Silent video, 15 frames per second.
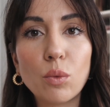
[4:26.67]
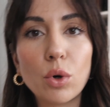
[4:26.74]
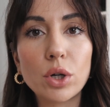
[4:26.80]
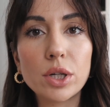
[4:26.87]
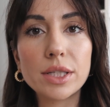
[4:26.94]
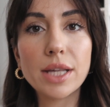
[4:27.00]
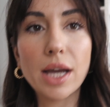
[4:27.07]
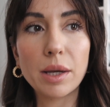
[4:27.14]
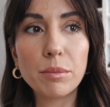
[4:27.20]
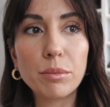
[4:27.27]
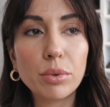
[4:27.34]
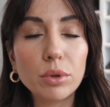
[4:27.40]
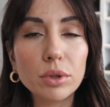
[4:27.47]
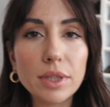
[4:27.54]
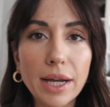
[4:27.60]
was I
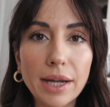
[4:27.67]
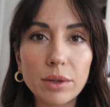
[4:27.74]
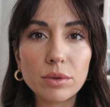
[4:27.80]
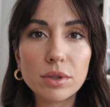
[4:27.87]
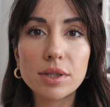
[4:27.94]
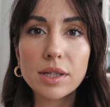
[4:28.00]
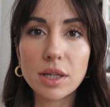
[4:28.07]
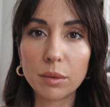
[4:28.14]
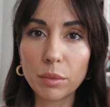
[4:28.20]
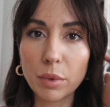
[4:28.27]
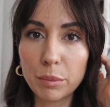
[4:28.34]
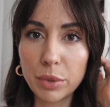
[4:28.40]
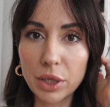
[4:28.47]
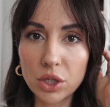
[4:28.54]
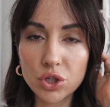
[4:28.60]
pulled out some
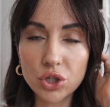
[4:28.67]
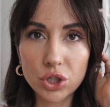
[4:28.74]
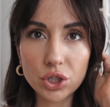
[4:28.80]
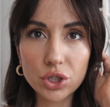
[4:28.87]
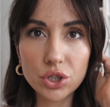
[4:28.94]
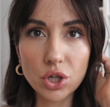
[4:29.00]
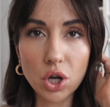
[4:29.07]
pictures